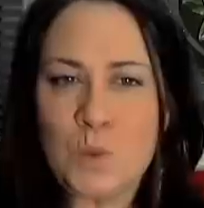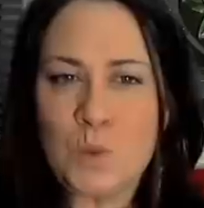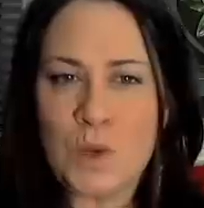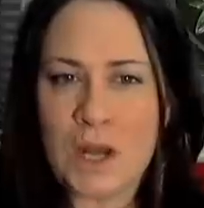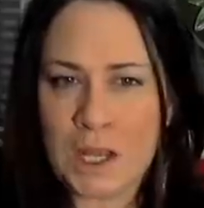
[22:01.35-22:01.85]

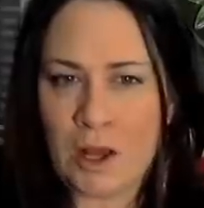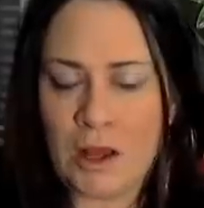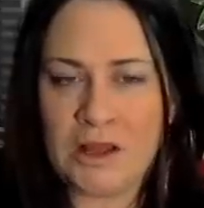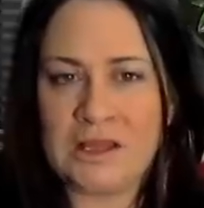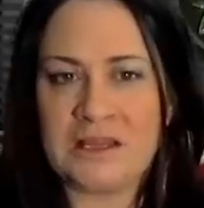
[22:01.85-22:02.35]
what I
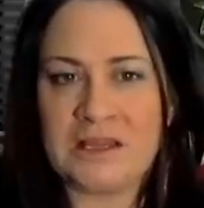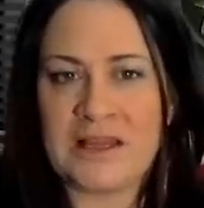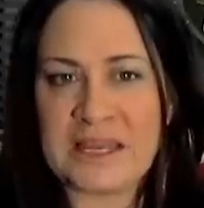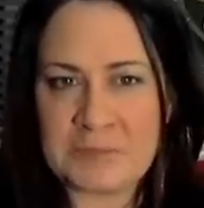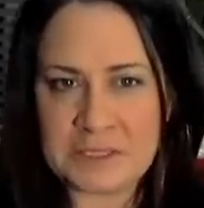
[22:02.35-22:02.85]
call
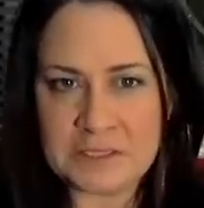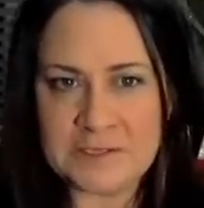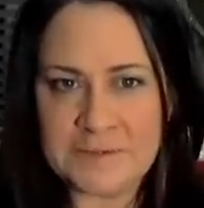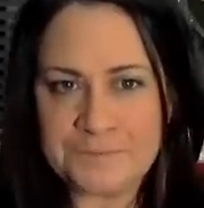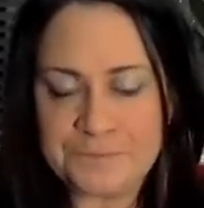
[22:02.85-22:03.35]

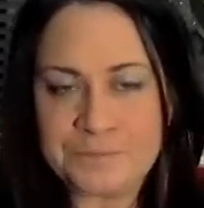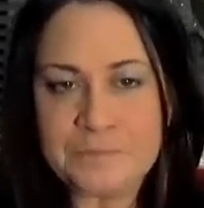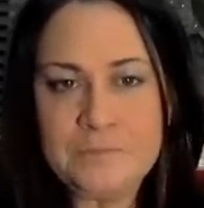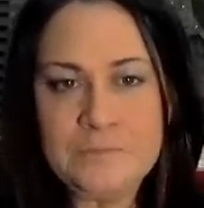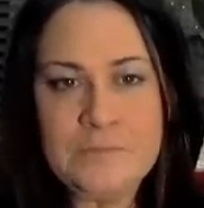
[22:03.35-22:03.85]
alignment,
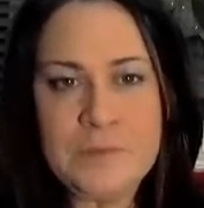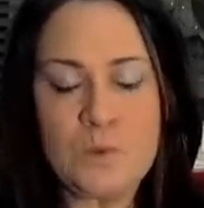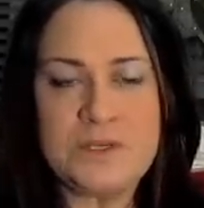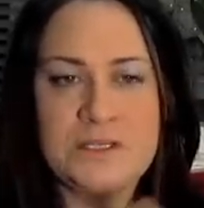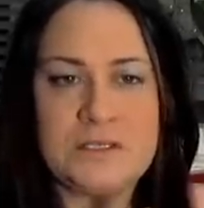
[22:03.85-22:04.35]

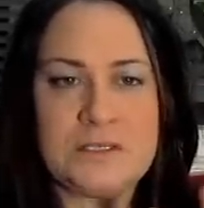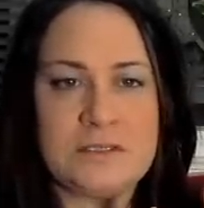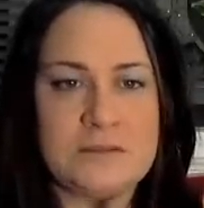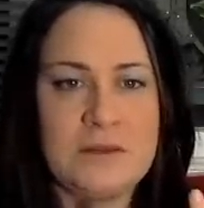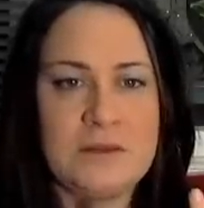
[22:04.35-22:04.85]
which is,
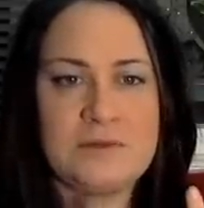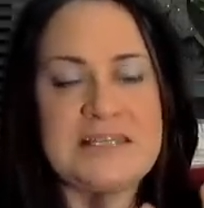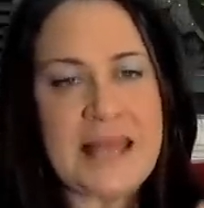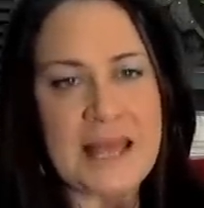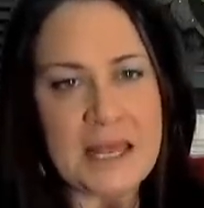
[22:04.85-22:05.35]

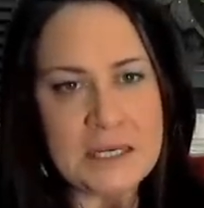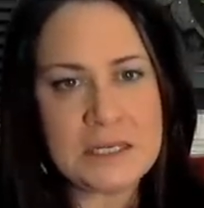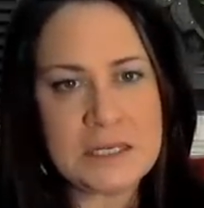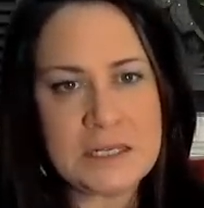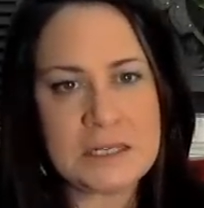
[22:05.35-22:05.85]

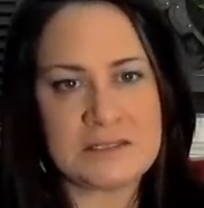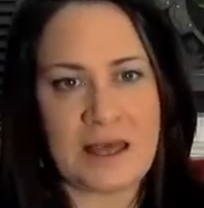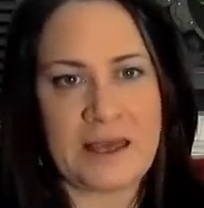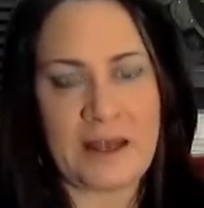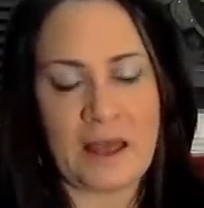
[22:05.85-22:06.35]
standing
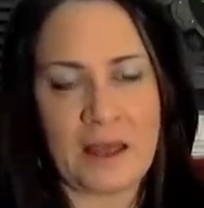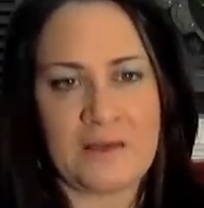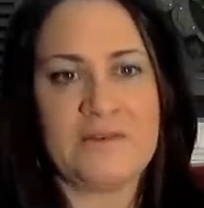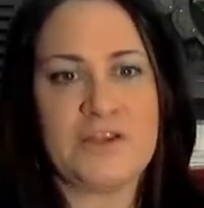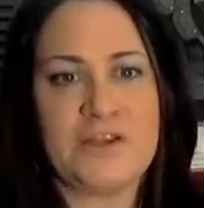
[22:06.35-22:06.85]
inside
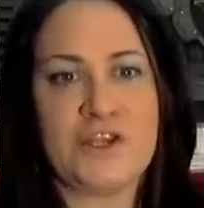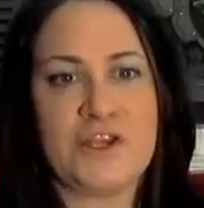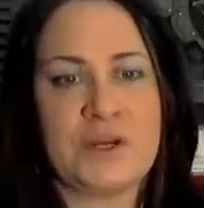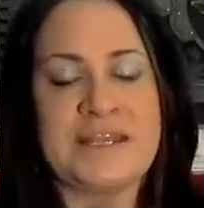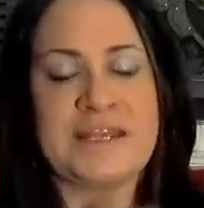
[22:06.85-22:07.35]
of your
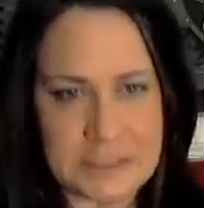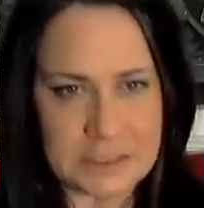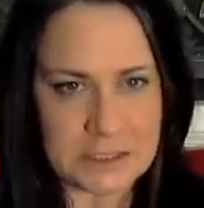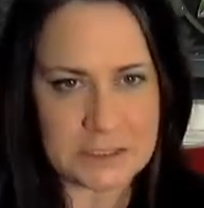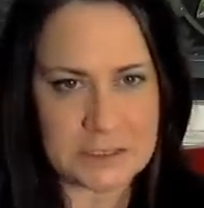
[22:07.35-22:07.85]

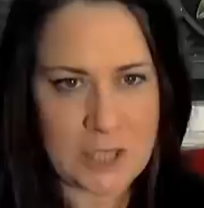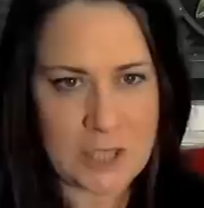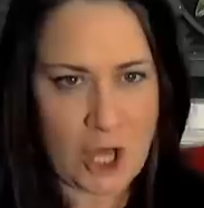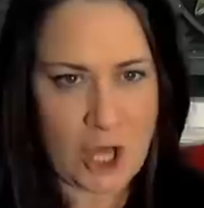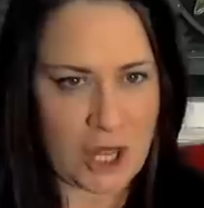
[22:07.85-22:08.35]
yes. This is
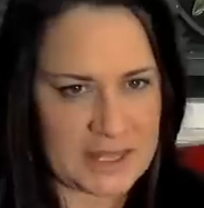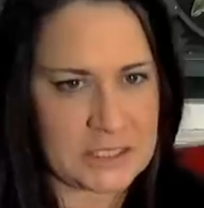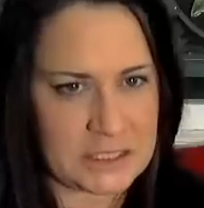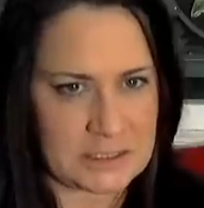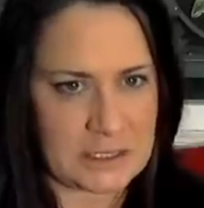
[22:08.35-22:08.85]

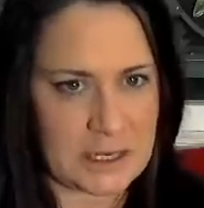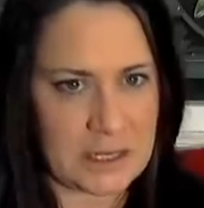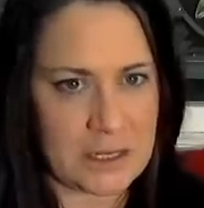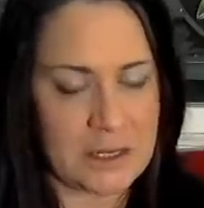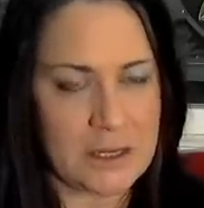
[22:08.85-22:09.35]
authenticity.
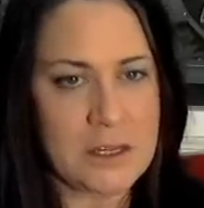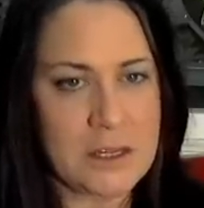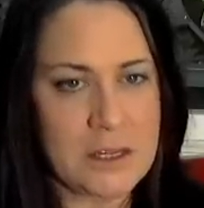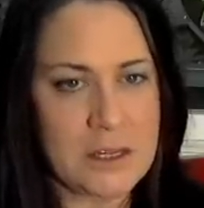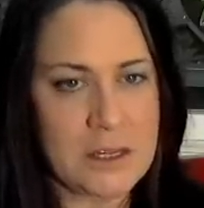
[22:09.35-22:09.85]

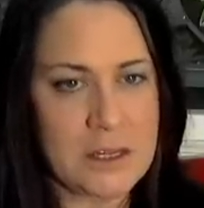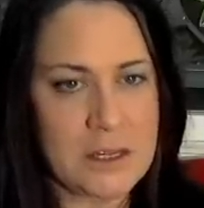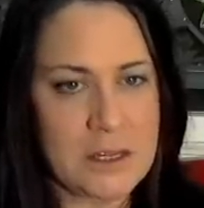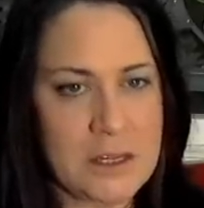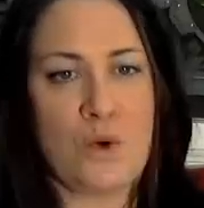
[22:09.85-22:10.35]

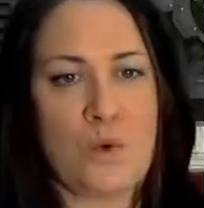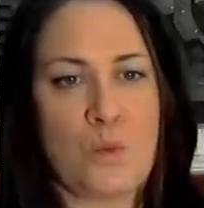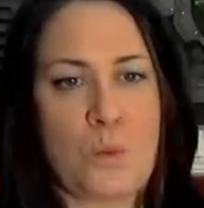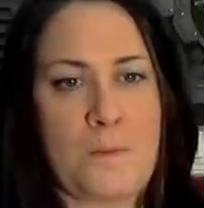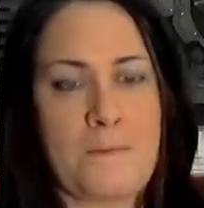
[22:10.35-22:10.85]

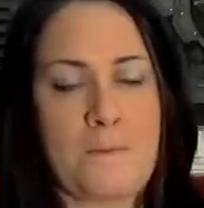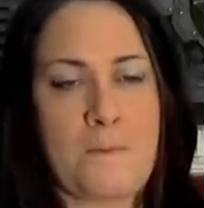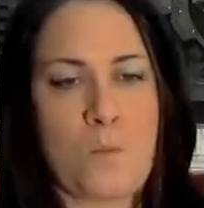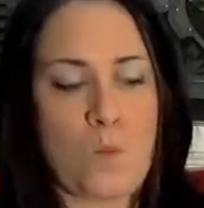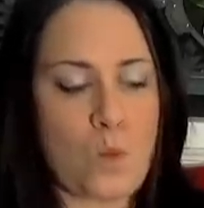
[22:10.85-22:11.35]
So
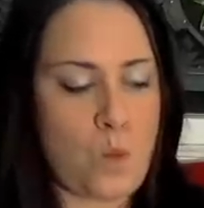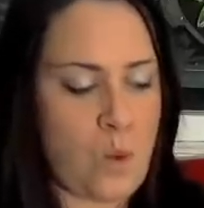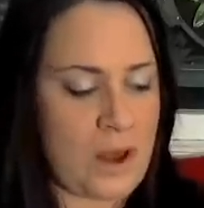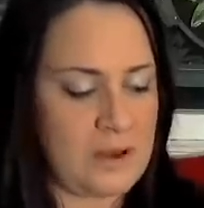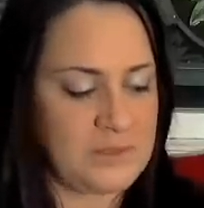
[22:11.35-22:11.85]

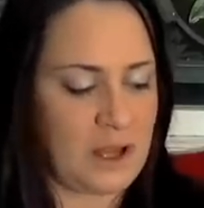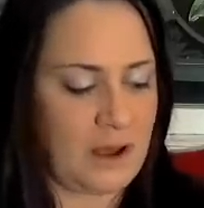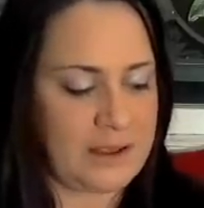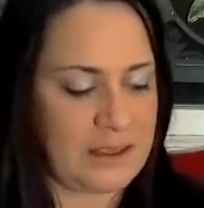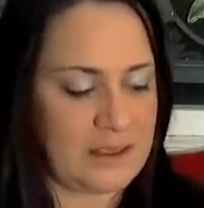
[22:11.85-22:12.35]
what I'm
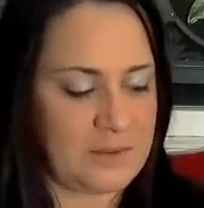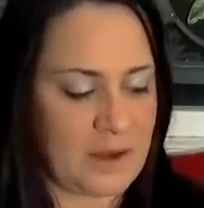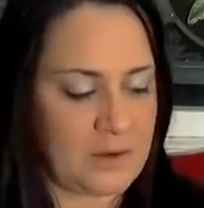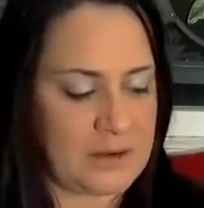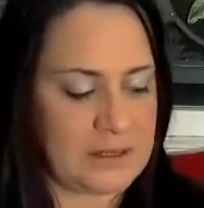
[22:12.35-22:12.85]
talking
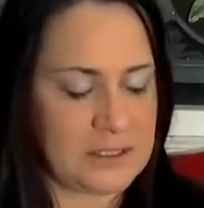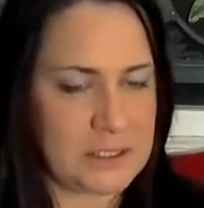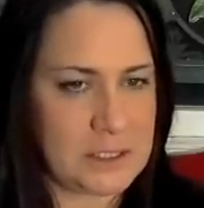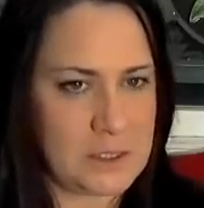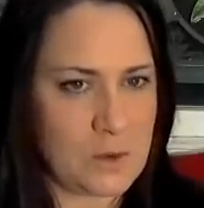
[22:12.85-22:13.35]
about is,